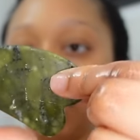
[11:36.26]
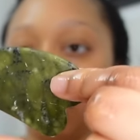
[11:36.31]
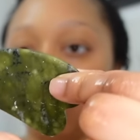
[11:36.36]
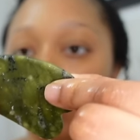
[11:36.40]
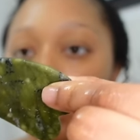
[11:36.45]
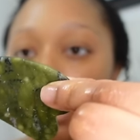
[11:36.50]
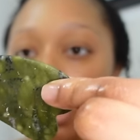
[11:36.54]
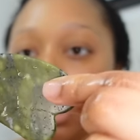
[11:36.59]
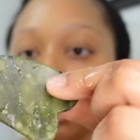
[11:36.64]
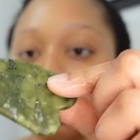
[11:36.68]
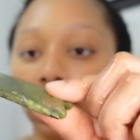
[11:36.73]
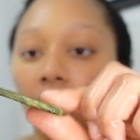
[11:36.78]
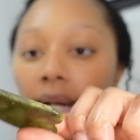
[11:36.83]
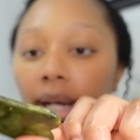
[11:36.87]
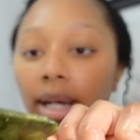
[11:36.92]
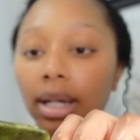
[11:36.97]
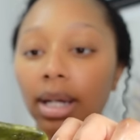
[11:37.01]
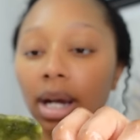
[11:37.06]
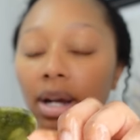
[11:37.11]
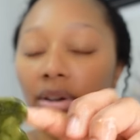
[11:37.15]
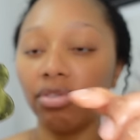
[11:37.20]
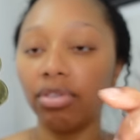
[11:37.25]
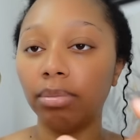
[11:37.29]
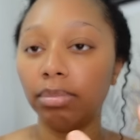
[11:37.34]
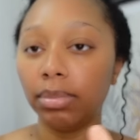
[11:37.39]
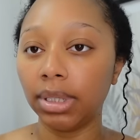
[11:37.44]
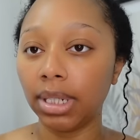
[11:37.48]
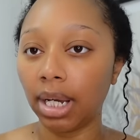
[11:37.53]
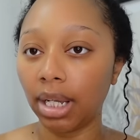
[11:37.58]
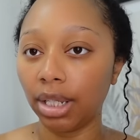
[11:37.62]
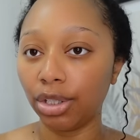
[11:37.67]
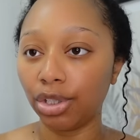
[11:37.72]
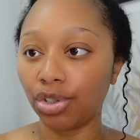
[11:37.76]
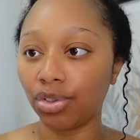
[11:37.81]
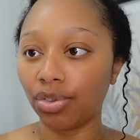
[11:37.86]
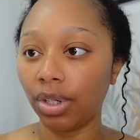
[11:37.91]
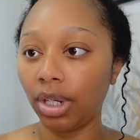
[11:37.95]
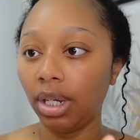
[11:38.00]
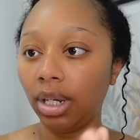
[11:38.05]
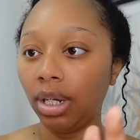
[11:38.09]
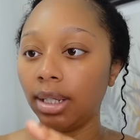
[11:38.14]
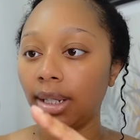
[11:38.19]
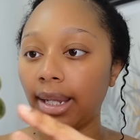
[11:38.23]
using that I got from Dollar
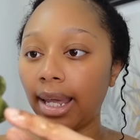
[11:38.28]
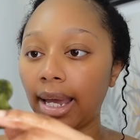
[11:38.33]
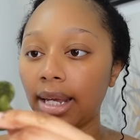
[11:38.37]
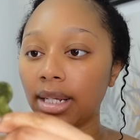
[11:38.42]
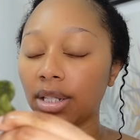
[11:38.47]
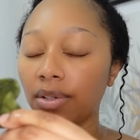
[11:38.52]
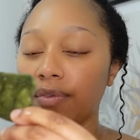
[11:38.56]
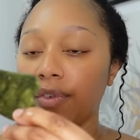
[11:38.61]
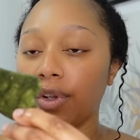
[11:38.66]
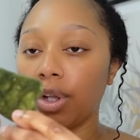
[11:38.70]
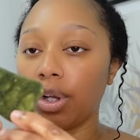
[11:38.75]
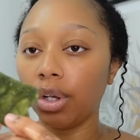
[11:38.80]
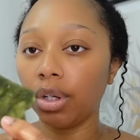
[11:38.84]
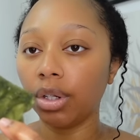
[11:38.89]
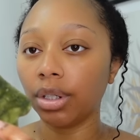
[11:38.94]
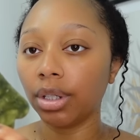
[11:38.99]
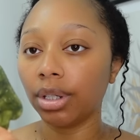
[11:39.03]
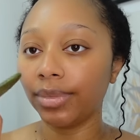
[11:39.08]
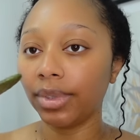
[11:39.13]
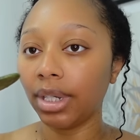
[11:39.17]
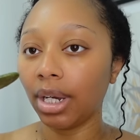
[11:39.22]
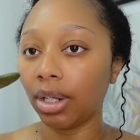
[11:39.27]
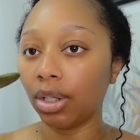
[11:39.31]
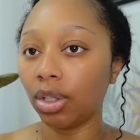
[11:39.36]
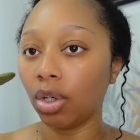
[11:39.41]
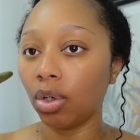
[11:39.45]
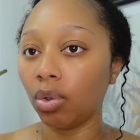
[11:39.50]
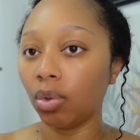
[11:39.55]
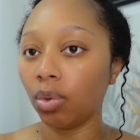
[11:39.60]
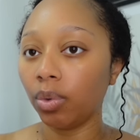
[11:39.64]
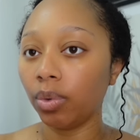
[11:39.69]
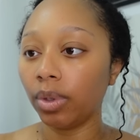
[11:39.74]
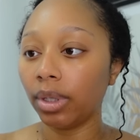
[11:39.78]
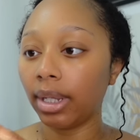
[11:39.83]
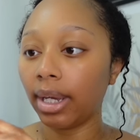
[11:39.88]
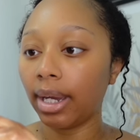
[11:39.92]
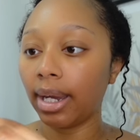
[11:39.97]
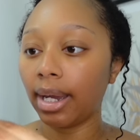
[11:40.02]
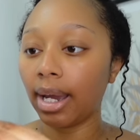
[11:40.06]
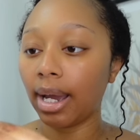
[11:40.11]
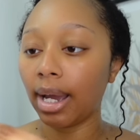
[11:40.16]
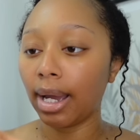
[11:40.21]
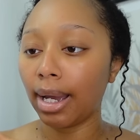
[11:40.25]
Tree. The last vlog, y'all know
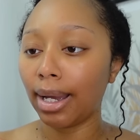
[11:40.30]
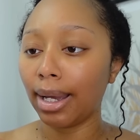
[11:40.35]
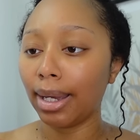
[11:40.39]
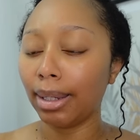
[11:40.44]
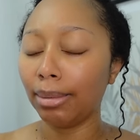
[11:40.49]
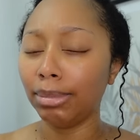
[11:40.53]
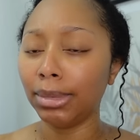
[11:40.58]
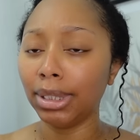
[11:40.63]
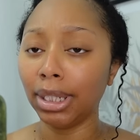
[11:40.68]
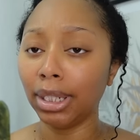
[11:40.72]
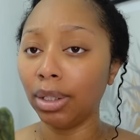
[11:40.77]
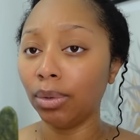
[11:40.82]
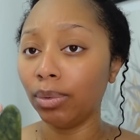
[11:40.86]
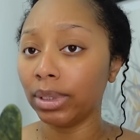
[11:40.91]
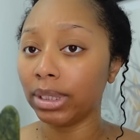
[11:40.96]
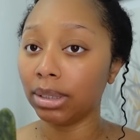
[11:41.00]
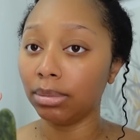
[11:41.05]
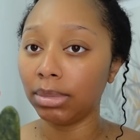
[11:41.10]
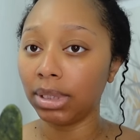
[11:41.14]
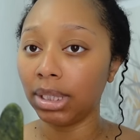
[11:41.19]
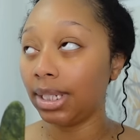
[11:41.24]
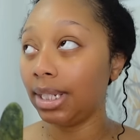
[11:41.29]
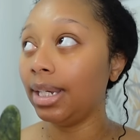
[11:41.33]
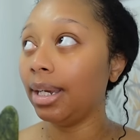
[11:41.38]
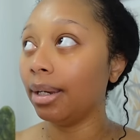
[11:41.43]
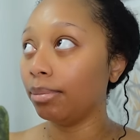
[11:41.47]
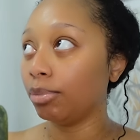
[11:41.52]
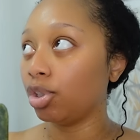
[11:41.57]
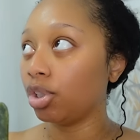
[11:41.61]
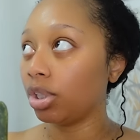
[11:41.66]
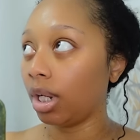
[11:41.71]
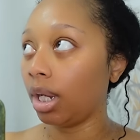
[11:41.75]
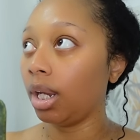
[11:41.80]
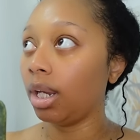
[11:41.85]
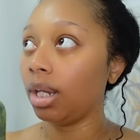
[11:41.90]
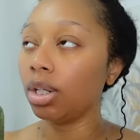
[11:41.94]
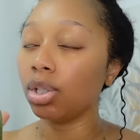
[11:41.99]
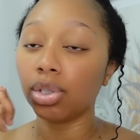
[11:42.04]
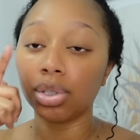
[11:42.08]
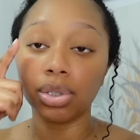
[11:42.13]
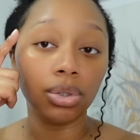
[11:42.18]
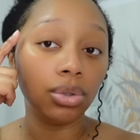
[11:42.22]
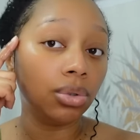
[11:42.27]
that I'm dealing with some TMJ
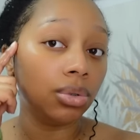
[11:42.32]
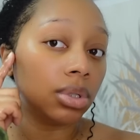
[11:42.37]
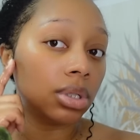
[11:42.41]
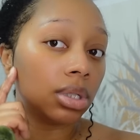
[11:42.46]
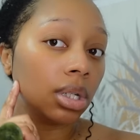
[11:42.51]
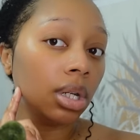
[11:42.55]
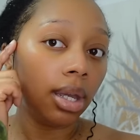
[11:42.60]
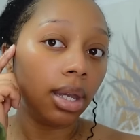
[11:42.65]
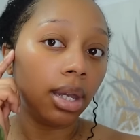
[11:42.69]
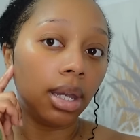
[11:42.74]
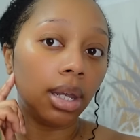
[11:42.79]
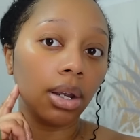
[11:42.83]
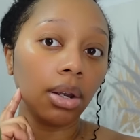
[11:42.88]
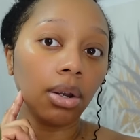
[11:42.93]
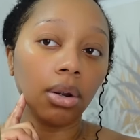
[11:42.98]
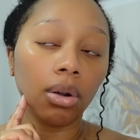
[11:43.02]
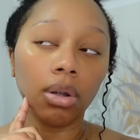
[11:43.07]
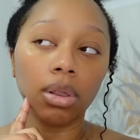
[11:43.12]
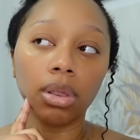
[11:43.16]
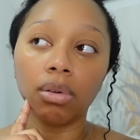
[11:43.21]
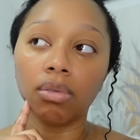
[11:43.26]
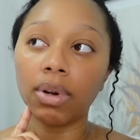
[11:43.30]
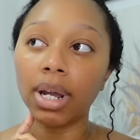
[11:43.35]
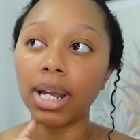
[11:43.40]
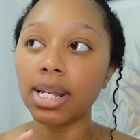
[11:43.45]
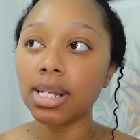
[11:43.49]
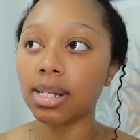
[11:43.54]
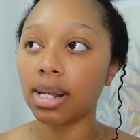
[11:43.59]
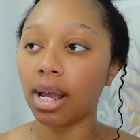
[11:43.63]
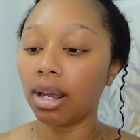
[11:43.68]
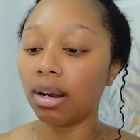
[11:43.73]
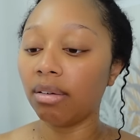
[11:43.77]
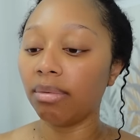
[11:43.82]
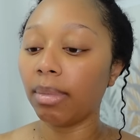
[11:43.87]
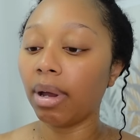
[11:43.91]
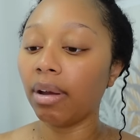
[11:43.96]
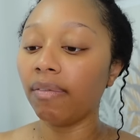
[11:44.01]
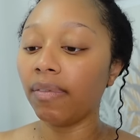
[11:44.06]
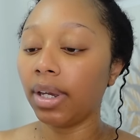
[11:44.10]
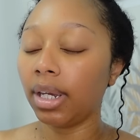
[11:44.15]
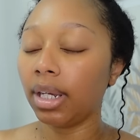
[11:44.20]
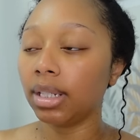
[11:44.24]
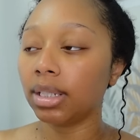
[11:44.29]
issues here on the right side of my
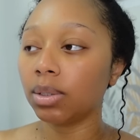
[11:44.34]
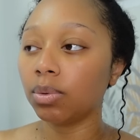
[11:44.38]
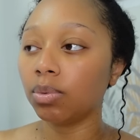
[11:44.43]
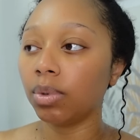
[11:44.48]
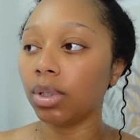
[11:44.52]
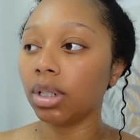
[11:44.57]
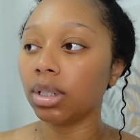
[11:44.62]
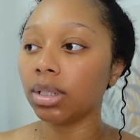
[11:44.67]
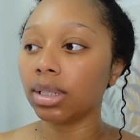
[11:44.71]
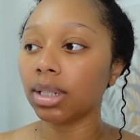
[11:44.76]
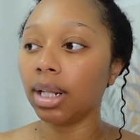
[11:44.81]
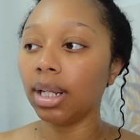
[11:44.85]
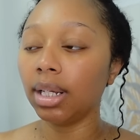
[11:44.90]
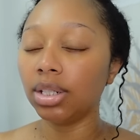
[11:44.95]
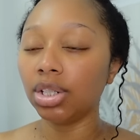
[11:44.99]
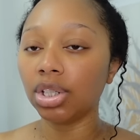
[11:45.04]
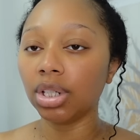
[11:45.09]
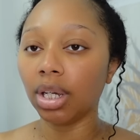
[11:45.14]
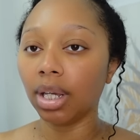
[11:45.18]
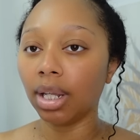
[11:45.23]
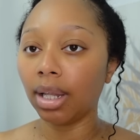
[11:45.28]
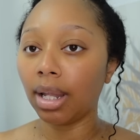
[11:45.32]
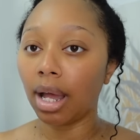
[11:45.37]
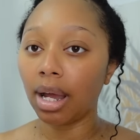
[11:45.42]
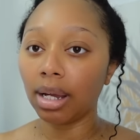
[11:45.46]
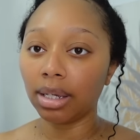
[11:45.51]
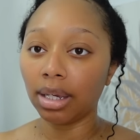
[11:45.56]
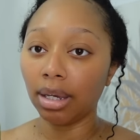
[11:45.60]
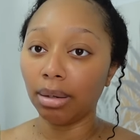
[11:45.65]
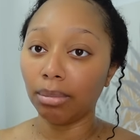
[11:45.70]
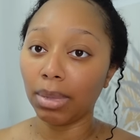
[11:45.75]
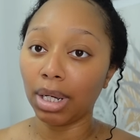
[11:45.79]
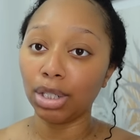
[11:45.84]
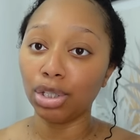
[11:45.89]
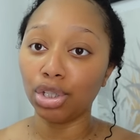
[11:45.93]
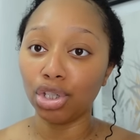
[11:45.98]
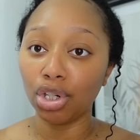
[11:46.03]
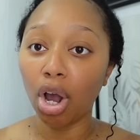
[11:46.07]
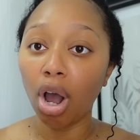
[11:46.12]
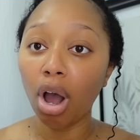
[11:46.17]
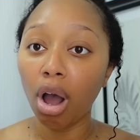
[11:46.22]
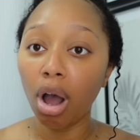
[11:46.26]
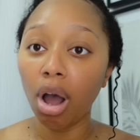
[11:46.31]
face where it's clenching and locking my
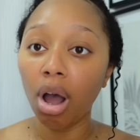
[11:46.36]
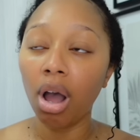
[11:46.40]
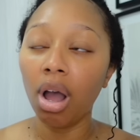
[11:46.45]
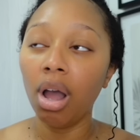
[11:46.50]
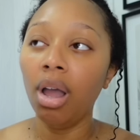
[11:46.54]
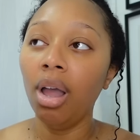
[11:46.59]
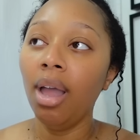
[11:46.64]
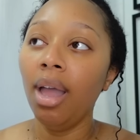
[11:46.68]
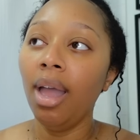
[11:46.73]
jaw